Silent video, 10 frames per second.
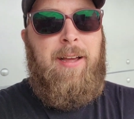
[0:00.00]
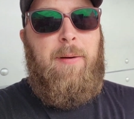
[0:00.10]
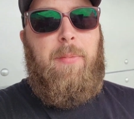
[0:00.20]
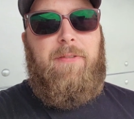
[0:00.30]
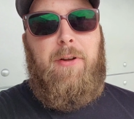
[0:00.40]

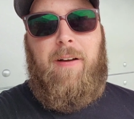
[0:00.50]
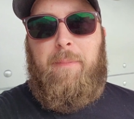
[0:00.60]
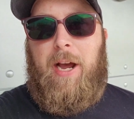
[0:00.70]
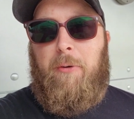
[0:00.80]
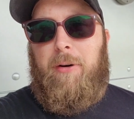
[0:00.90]
But if you have
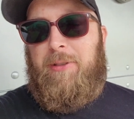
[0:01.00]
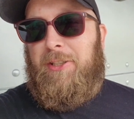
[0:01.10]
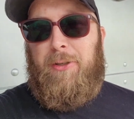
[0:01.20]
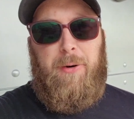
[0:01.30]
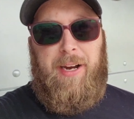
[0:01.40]
power-ups,
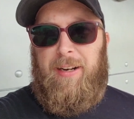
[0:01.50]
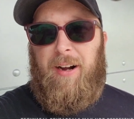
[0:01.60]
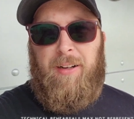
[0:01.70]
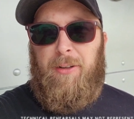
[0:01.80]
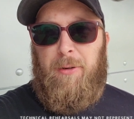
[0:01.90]
just go ahead and
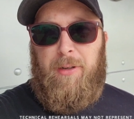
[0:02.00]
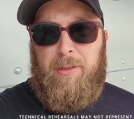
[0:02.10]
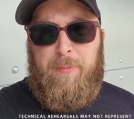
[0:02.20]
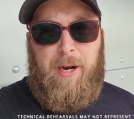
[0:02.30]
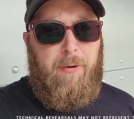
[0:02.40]
unload those
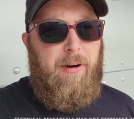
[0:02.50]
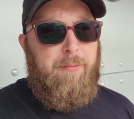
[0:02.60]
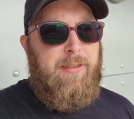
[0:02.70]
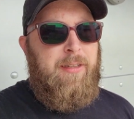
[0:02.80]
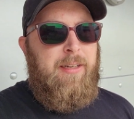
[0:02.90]

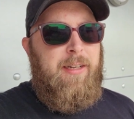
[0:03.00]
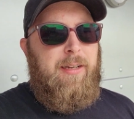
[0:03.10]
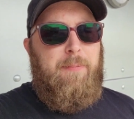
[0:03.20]
power-ups.